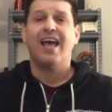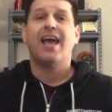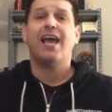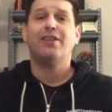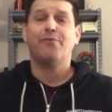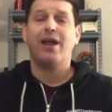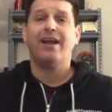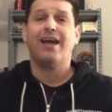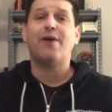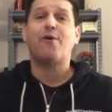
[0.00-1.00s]
Hey
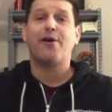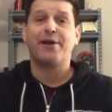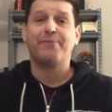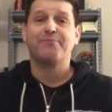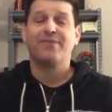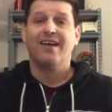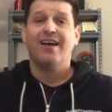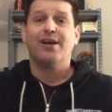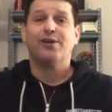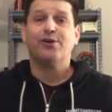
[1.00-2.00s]
Lorraine, how are you?
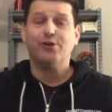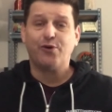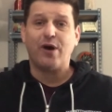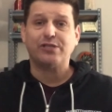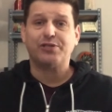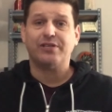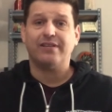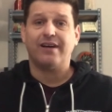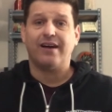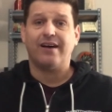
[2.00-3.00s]
Good
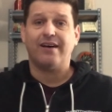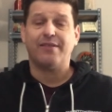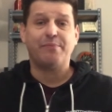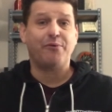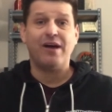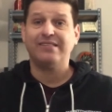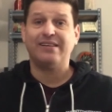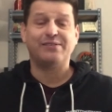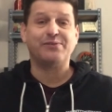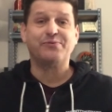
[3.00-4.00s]
question. Uh, the
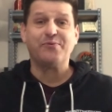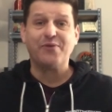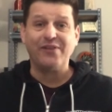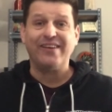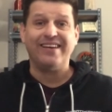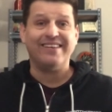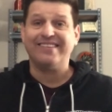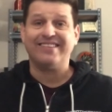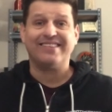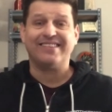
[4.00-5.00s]
process is
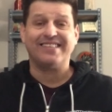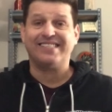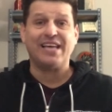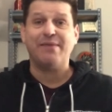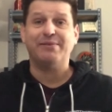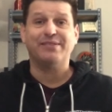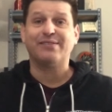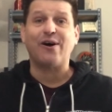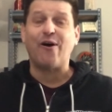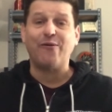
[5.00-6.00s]
really the same as
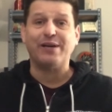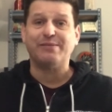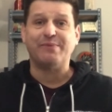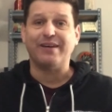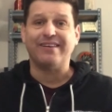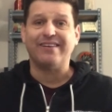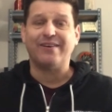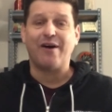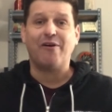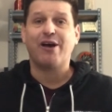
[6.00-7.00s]
it's always been. You
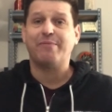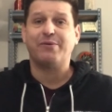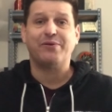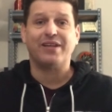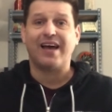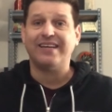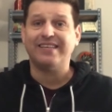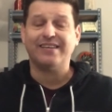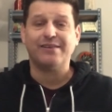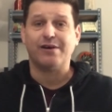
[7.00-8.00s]
know, I'll come in with an
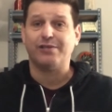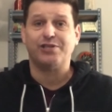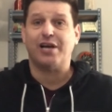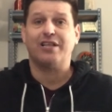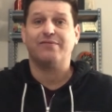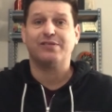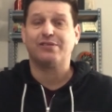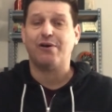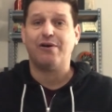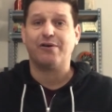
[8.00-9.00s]
idea, a shell of a
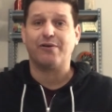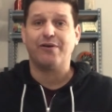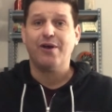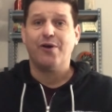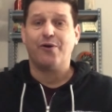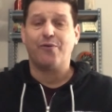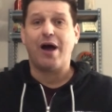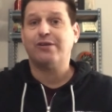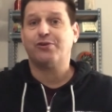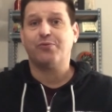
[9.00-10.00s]
song, or, or
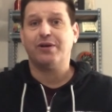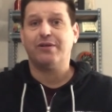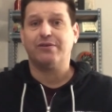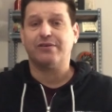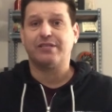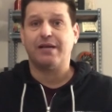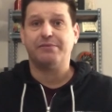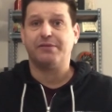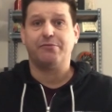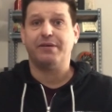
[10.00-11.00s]
Roger will, or
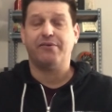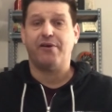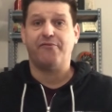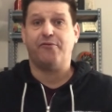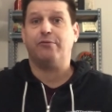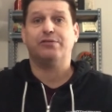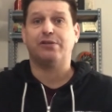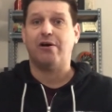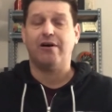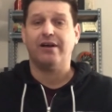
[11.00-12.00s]
sometimes it'll be a, a full
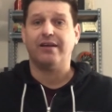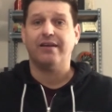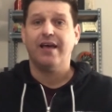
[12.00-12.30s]
song, and